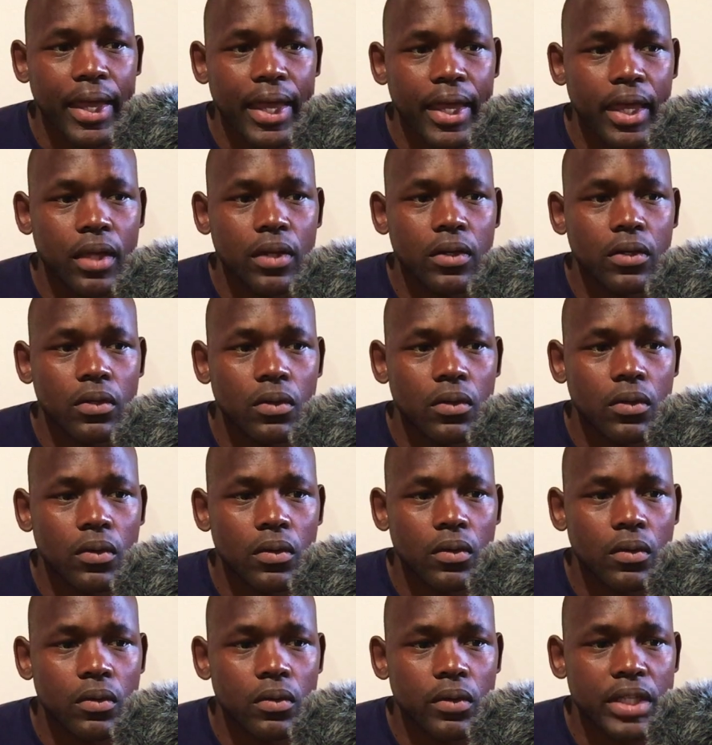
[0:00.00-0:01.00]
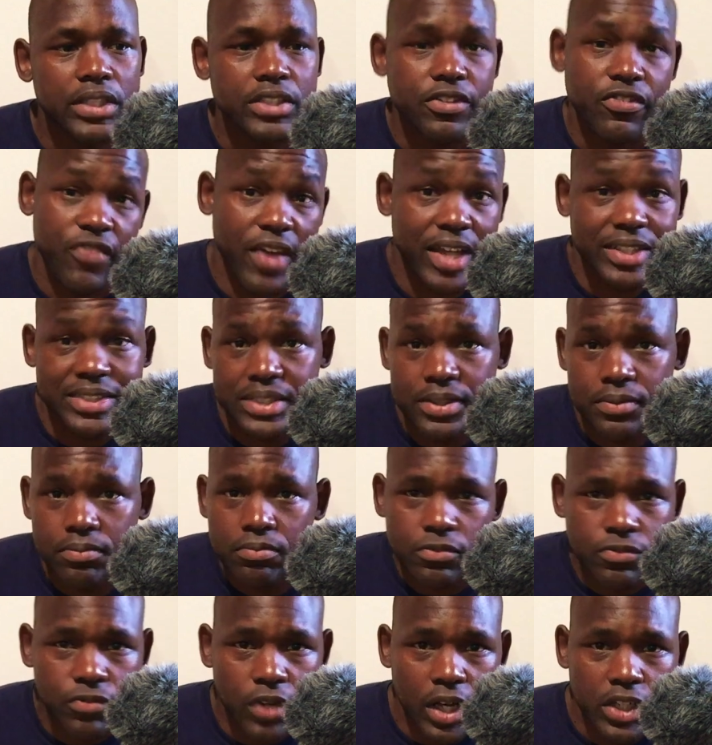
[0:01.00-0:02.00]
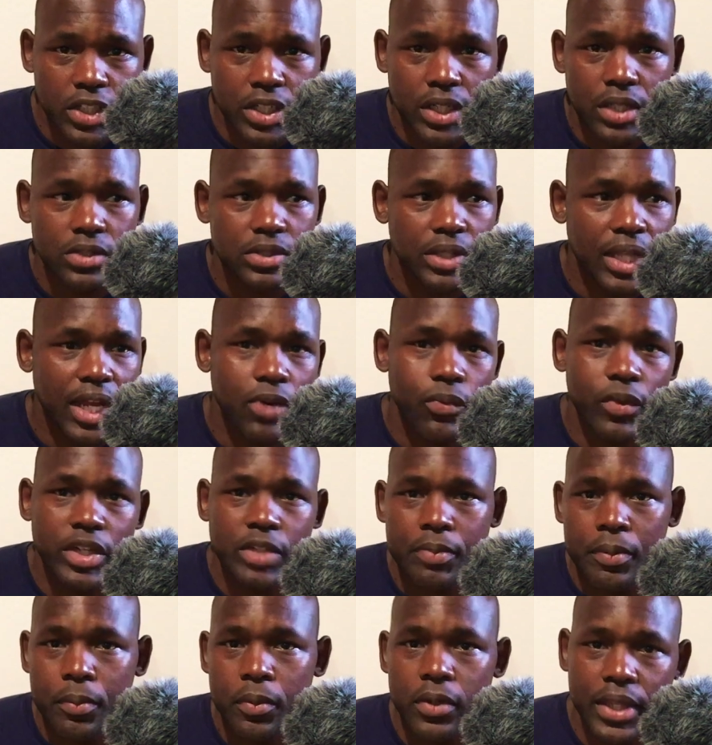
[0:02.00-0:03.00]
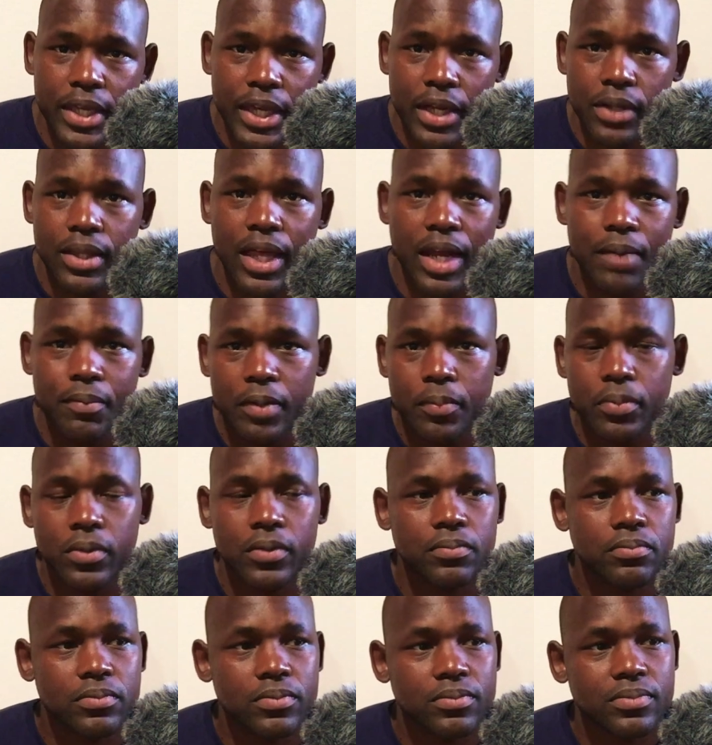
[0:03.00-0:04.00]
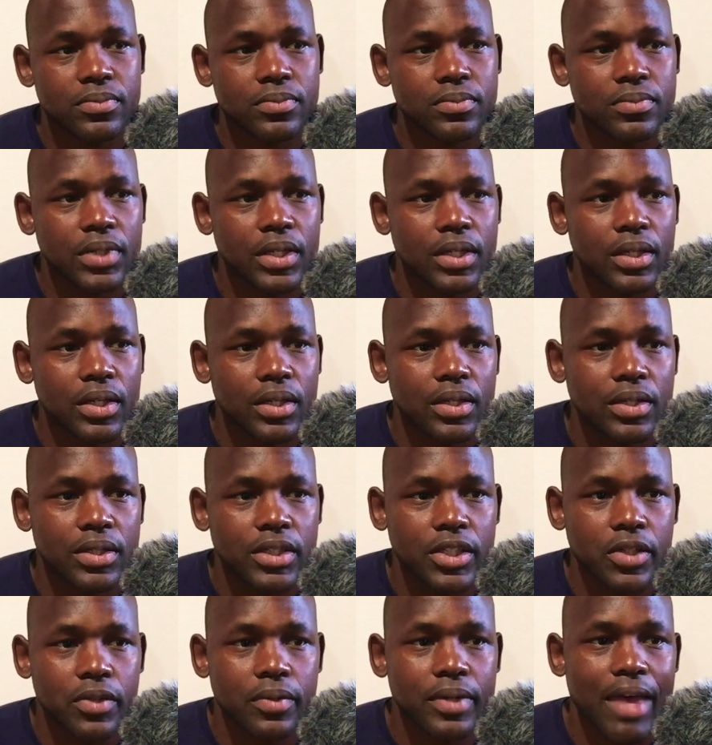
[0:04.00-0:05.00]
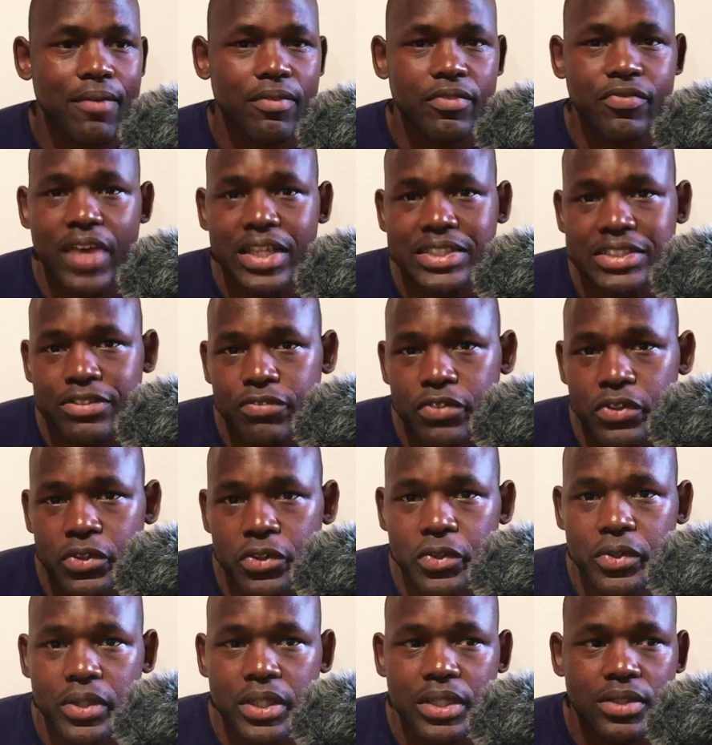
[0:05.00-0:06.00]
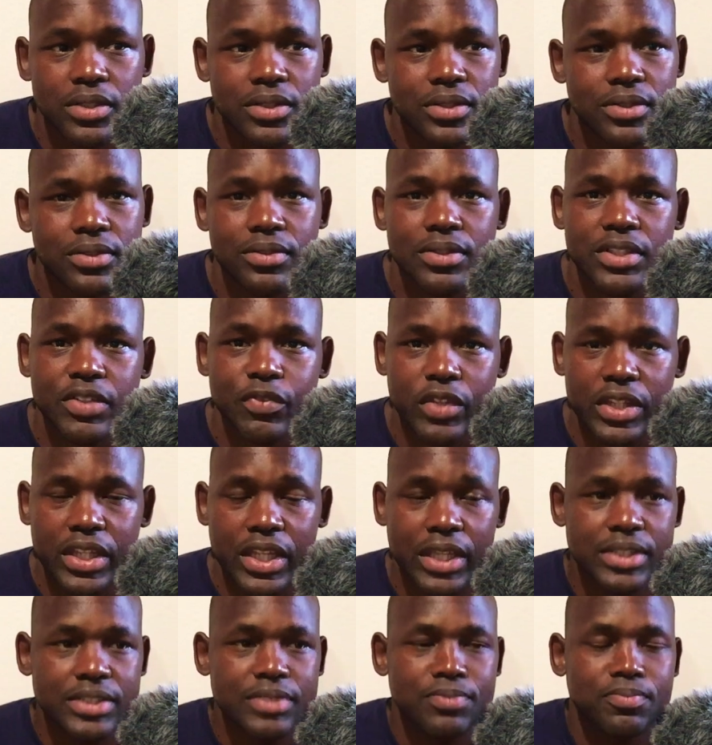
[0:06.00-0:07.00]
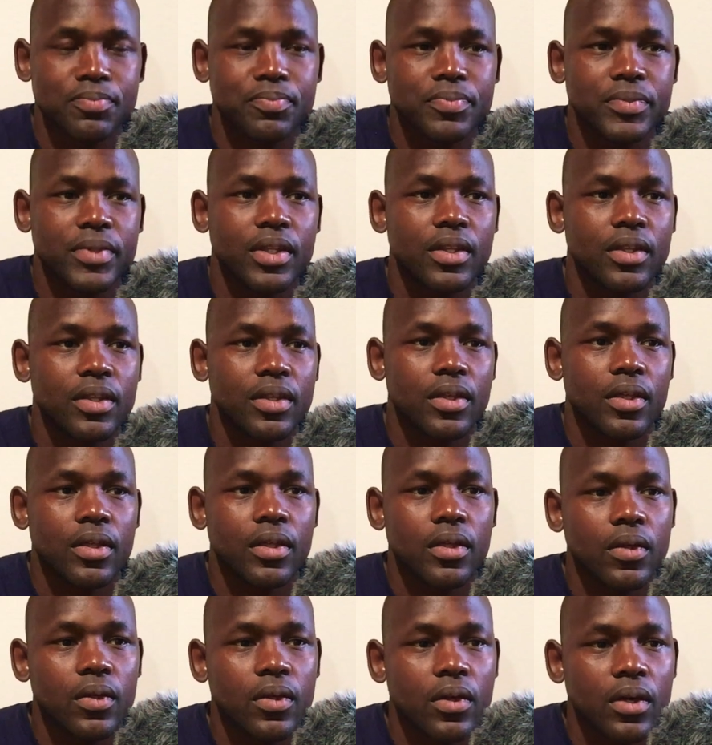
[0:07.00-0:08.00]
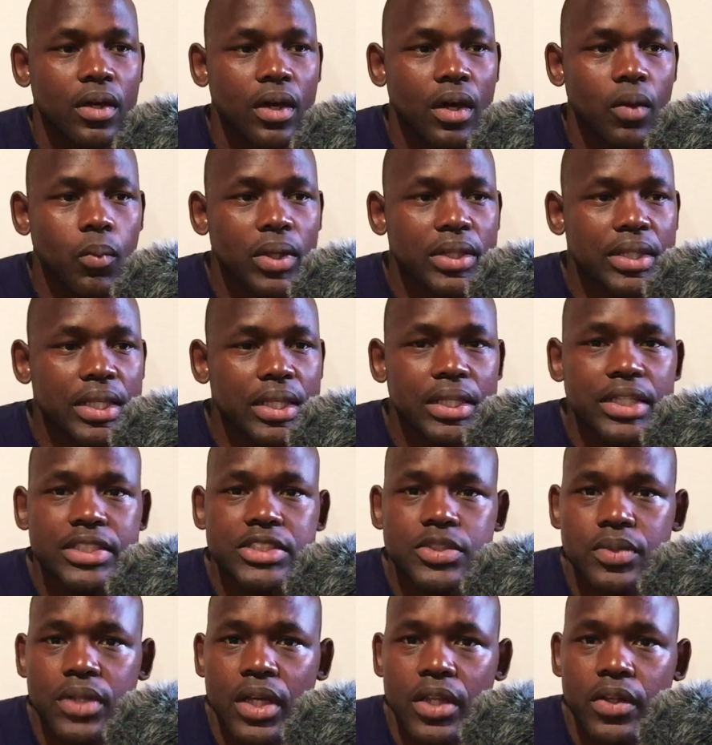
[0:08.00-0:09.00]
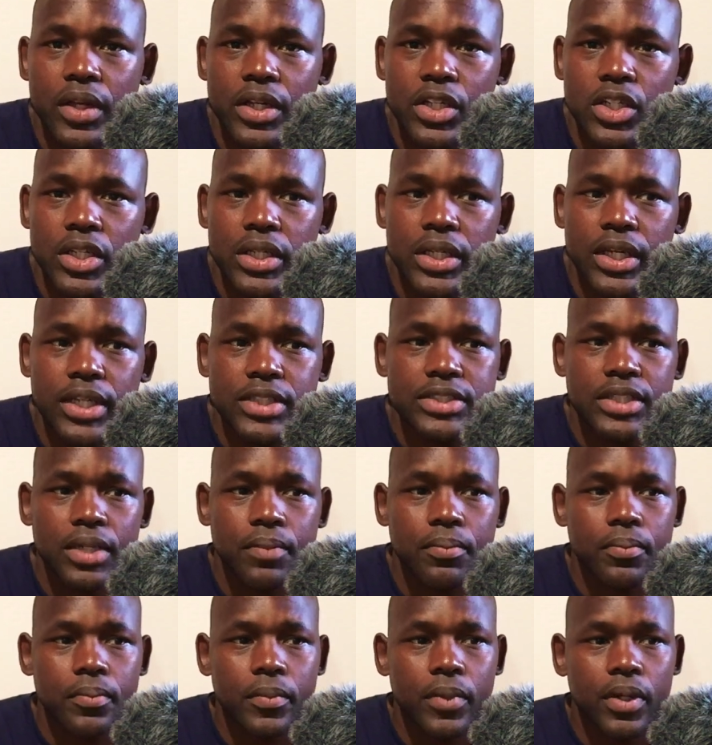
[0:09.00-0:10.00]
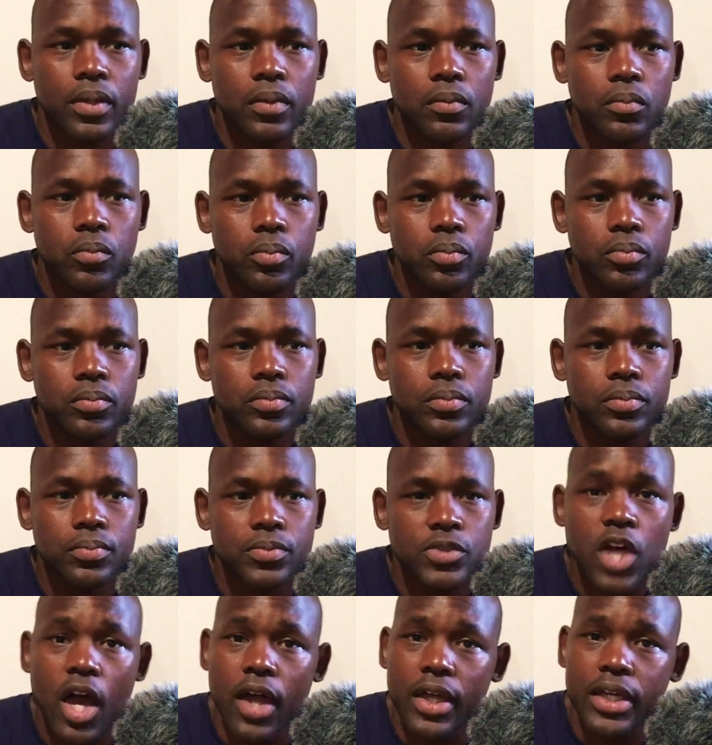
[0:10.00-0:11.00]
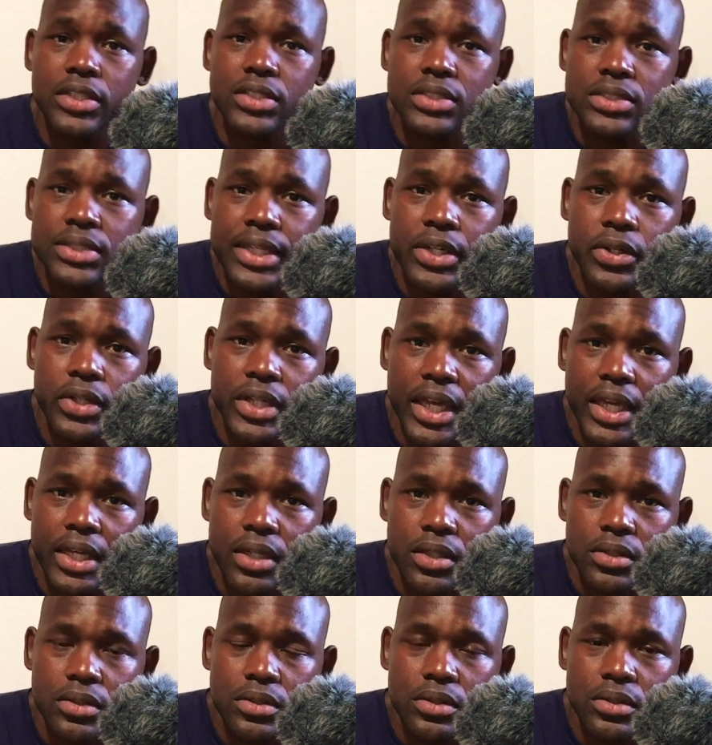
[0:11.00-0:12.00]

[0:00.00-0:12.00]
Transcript: And it's a fancy function. There's a lot of rich people there, a lot of people, you know, having fancy food and different things. One thing leads to another, and she ends up talking to Slater King.